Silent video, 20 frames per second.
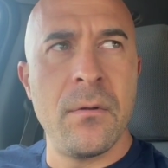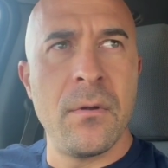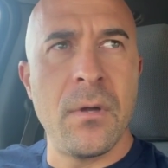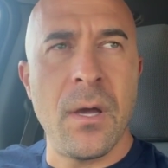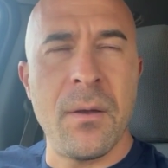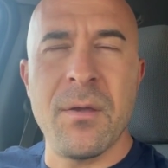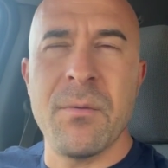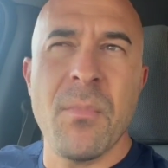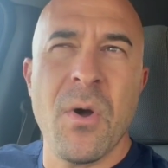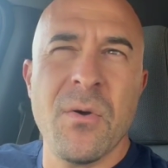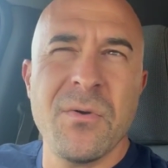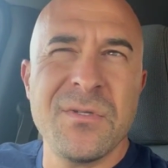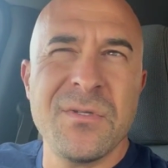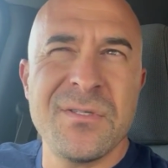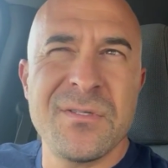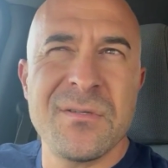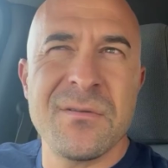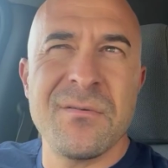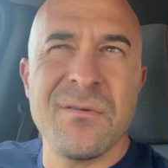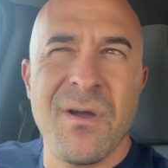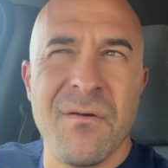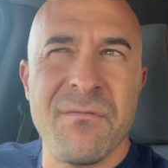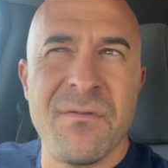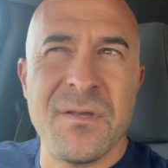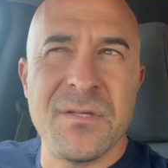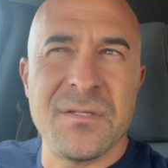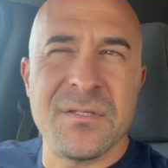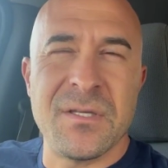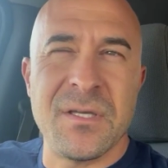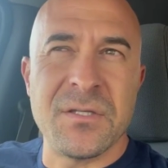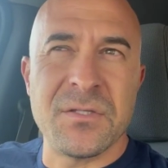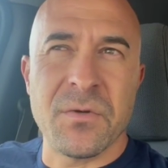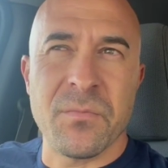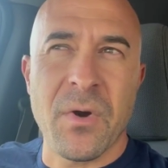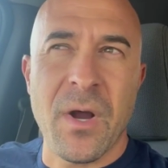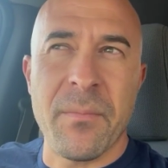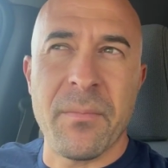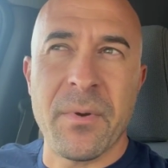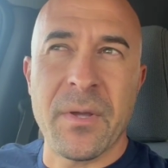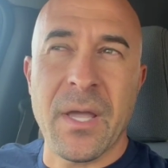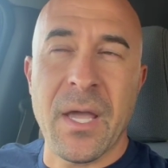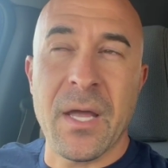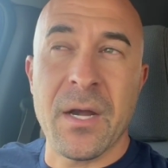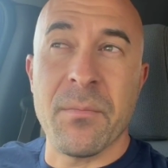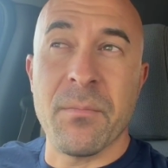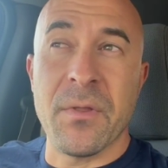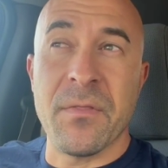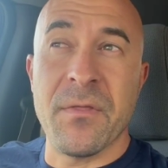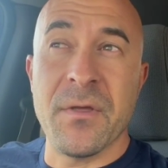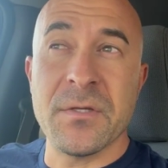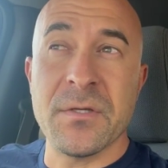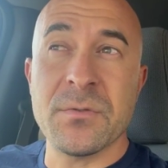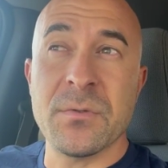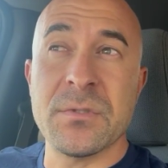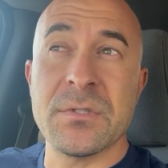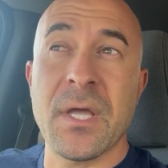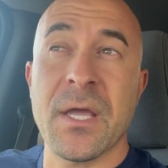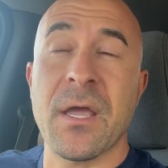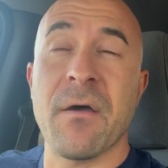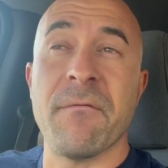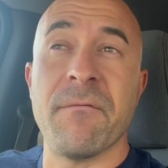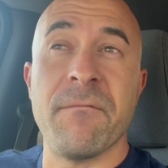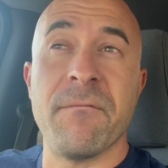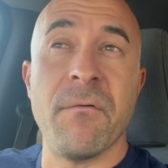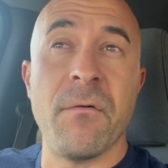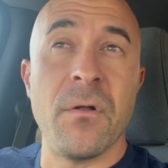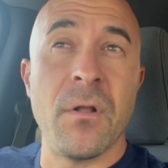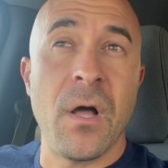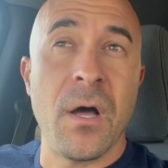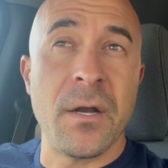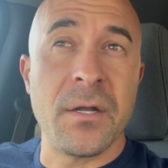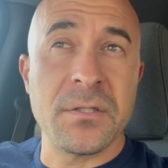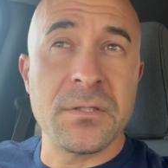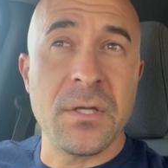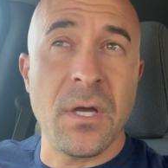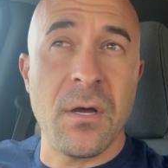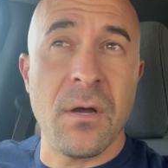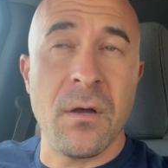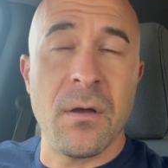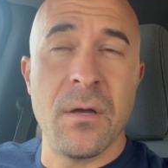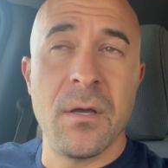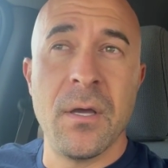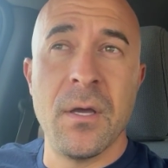I mean, most of these things are propaganda, but this was like a full-on assault.